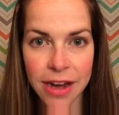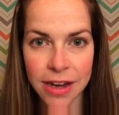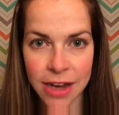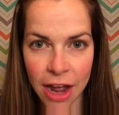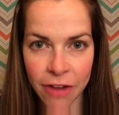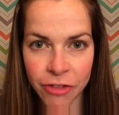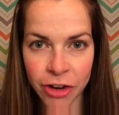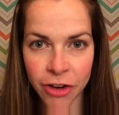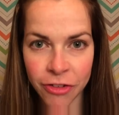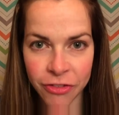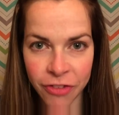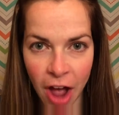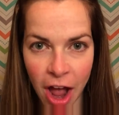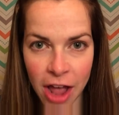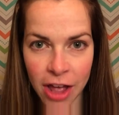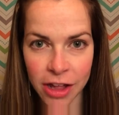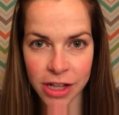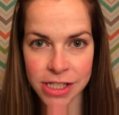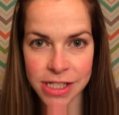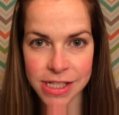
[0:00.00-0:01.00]
Never
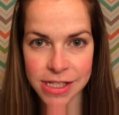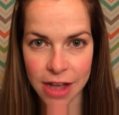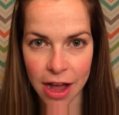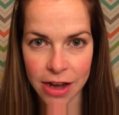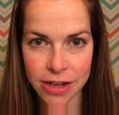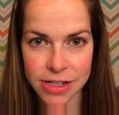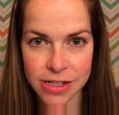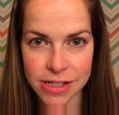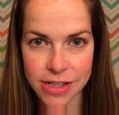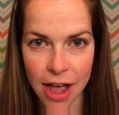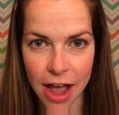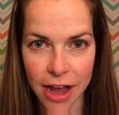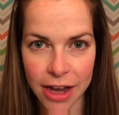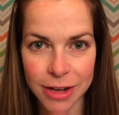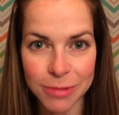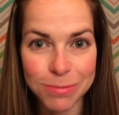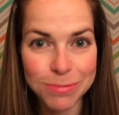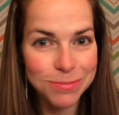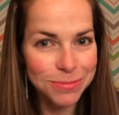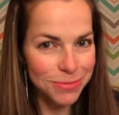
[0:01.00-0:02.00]
file side to
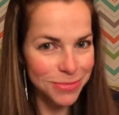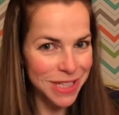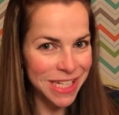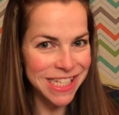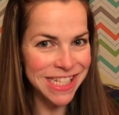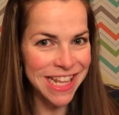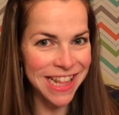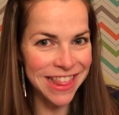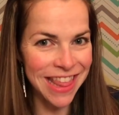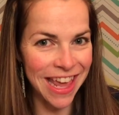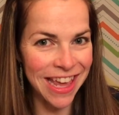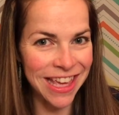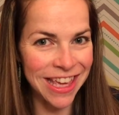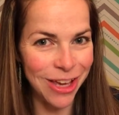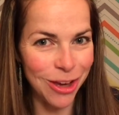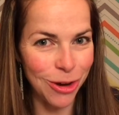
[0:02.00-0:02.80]
side. Please and thank